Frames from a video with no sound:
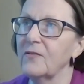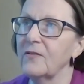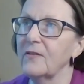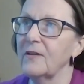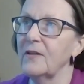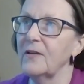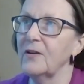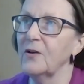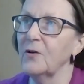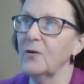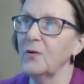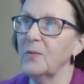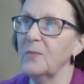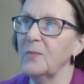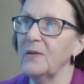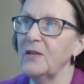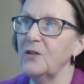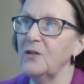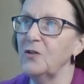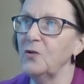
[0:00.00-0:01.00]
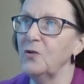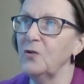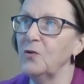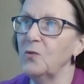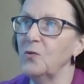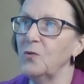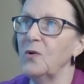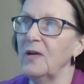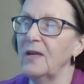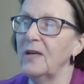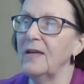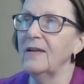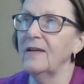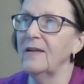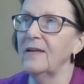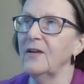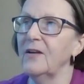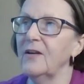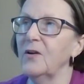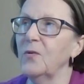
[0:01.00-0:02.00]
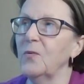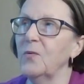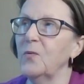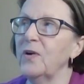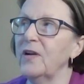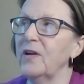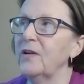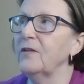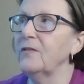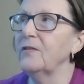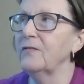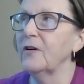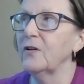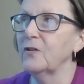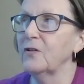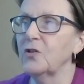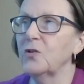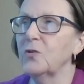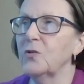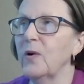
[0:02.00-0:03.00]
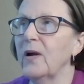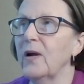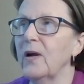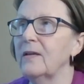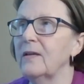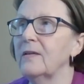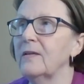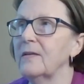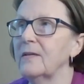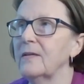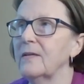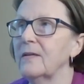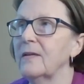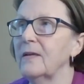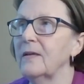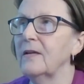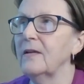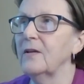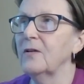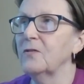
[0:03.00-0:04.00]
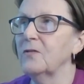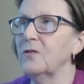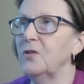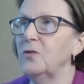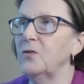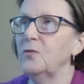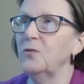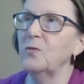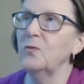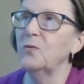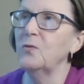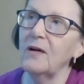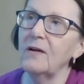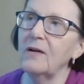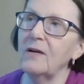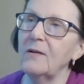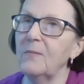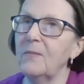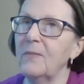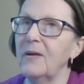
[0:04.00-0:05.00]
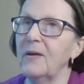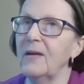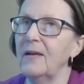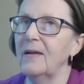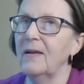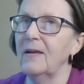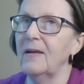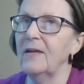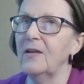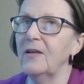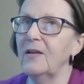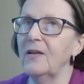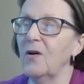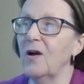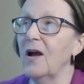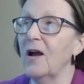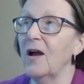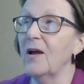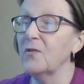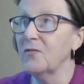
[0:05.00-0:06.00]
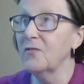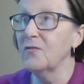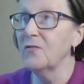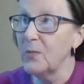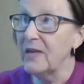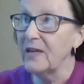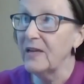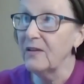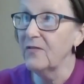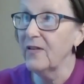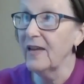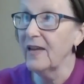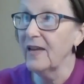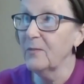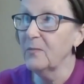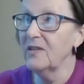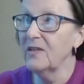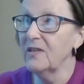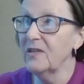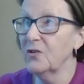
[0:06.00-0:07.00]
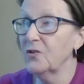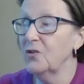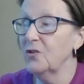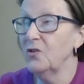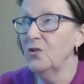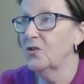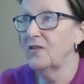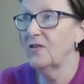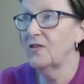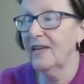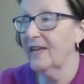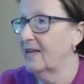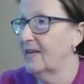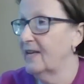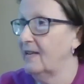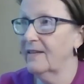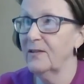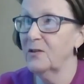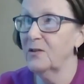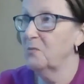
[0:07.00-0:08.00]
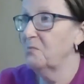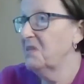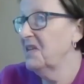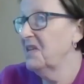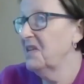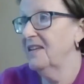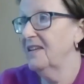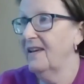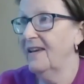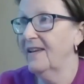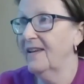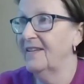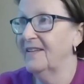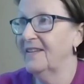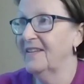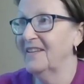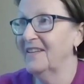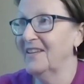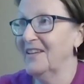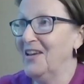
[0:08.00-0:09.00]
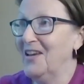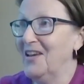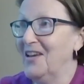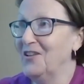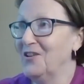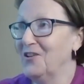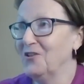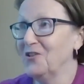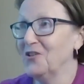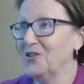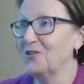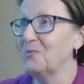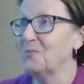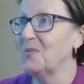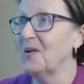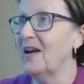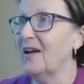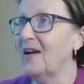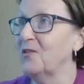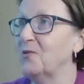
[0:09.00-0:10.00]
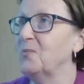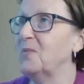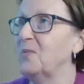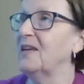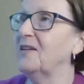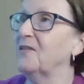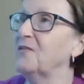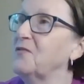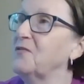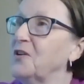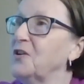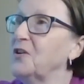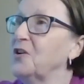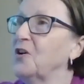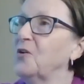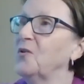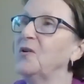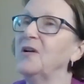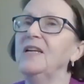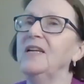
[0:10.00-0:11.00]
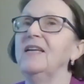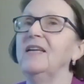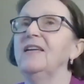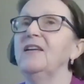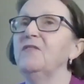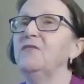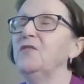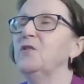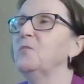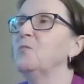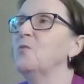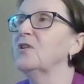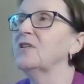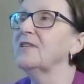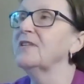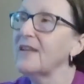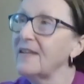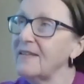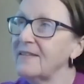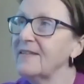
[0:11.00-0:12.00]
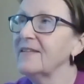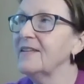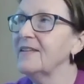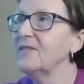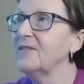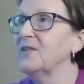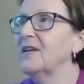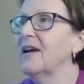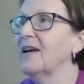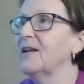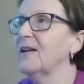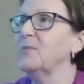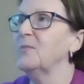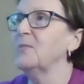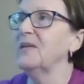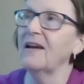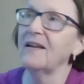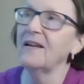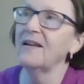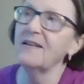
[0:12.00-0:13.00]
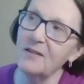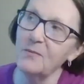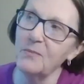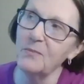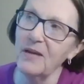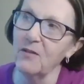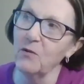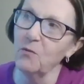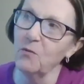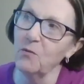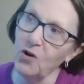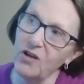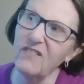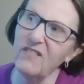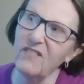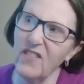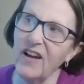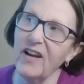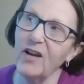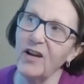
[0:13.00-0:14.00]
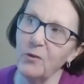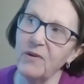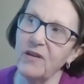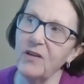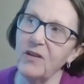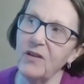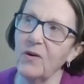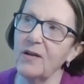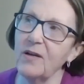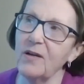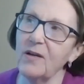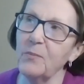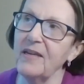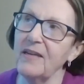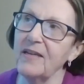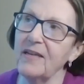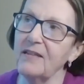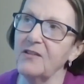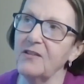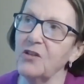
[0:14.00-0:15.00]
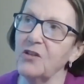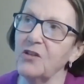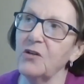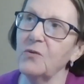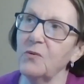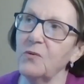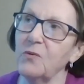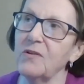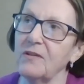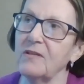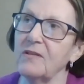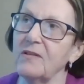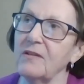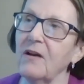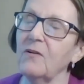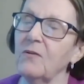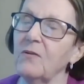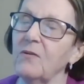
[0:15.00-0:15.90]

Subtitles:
You know, I mean, do you, you know, where do you function well? You know, do you, you know, I was from a big family, so you could say anything to me, and you know, it doesn't bother me. If you know, if you're more sensitive, you got to be honest about the work environment you want to be in too. So.